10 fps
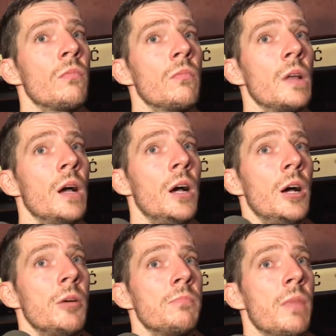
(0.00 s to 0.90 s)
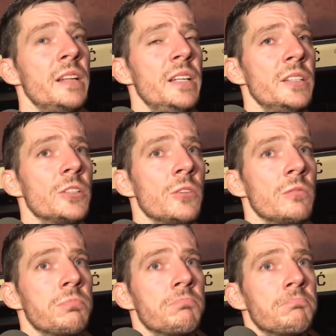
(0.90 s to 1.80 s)
I think so.
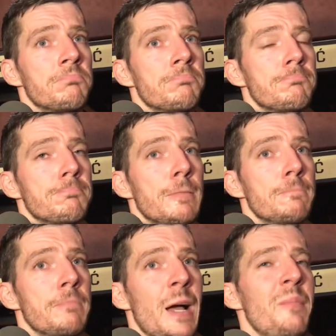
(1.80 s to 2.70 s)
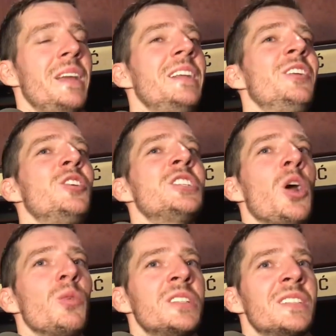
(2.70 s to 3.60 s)
I mean, you know, it's
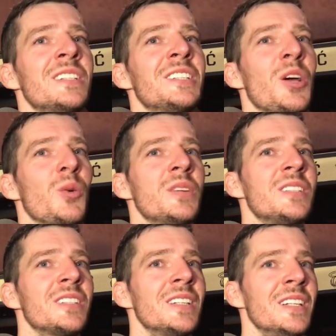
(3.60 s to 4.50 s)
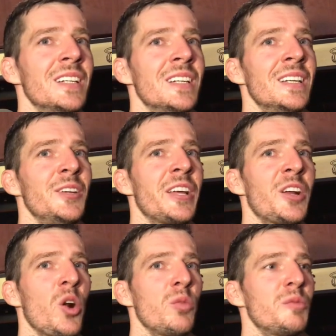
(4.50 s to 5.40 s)
always, you can
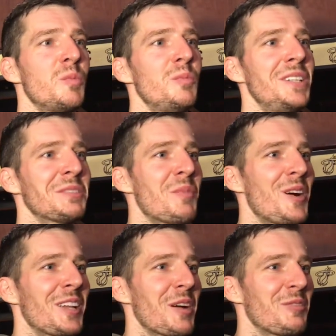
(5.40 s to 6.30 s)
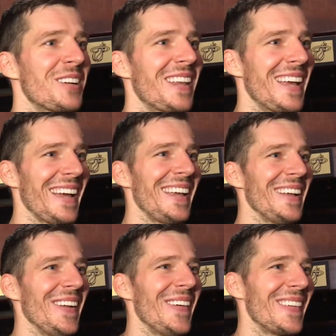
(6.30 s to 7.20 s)
always be smart after the, you
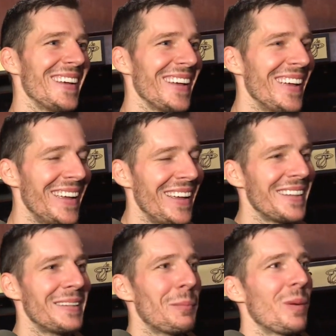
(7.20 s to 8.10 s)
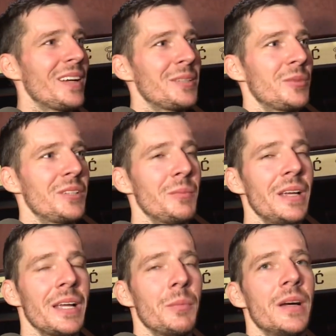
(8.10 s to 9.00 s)
know, the plays when you
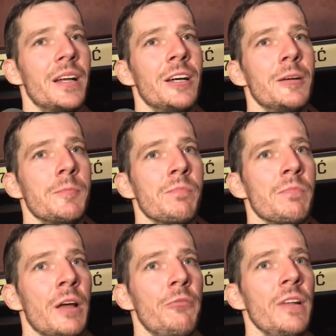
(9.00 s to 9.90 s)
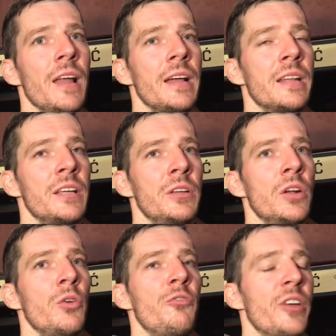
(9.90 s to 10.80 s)
make. But I feel like, you
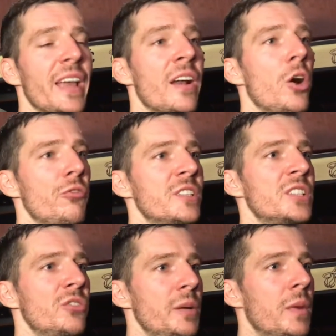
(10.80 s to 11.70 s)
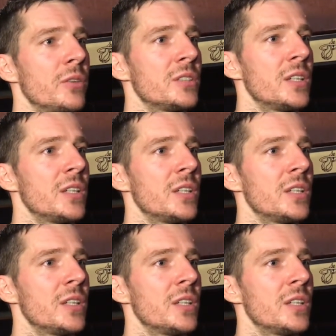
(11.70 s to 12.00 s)
know, if you get offensive rebounds,